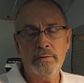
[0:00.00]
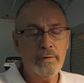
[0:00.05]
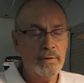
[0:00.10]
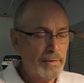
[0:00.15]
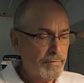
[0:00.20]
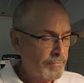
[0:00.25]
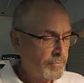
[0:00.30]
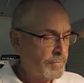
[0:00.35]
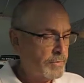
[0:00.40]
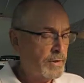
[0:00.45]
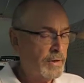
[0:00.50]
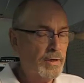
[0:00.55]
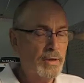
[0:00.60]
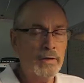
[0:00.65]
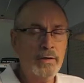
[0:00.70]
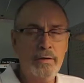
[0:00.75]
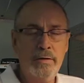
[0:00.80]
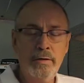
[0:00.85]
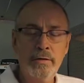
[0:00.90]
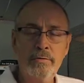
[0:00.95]
and for taking
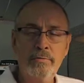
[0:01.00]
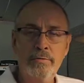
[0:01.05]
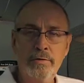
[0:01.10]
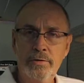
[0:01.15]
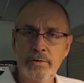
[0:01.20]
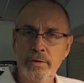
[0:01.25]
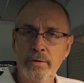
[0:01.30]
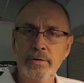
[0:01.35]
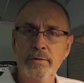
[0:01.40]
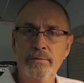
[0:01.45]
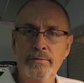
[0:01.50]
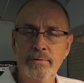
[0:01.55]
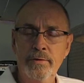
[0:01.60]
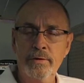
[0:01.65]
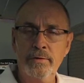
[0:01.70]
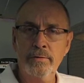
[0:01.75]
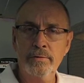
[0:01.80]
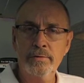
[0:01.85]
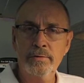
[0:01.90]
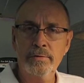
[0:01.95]
an interest in the
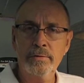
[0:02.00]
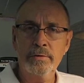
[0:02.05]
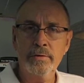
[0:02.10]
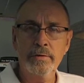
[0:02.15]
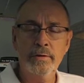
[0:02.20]
ferrules.